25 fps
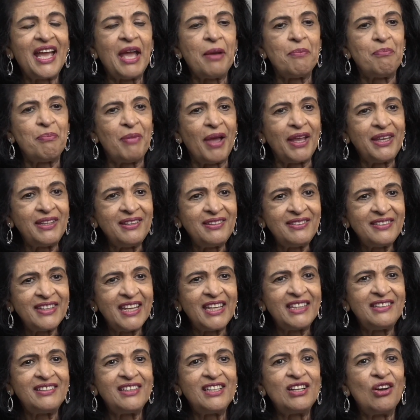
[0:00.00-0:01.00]
and
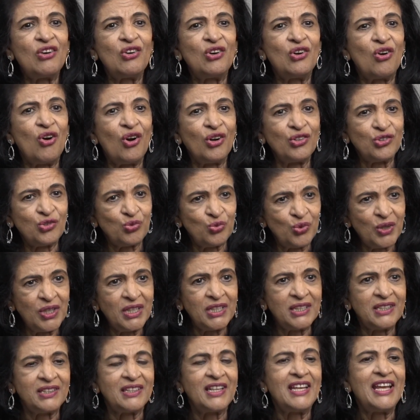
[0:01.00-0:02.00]
meditating on God's
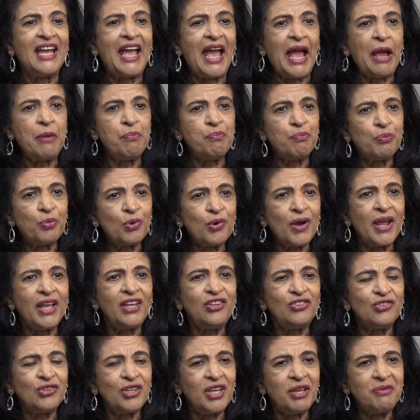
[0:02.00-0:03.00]
word and praying
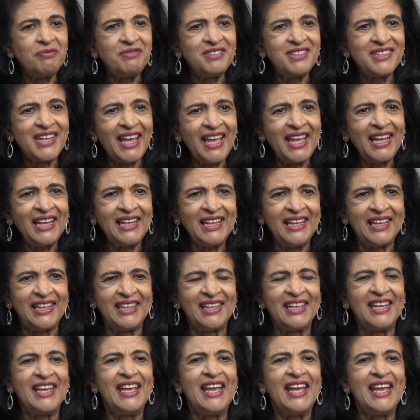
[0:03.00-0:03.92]
to Him daily,